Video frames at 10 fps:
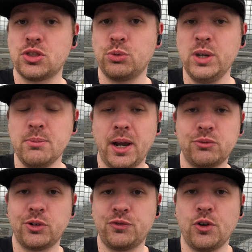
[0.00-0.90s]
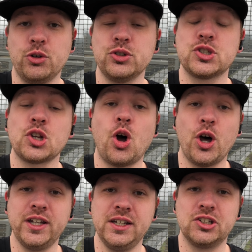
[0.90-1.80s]
3 microphones
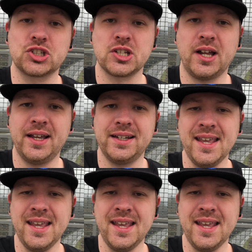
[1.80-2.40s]
on each side,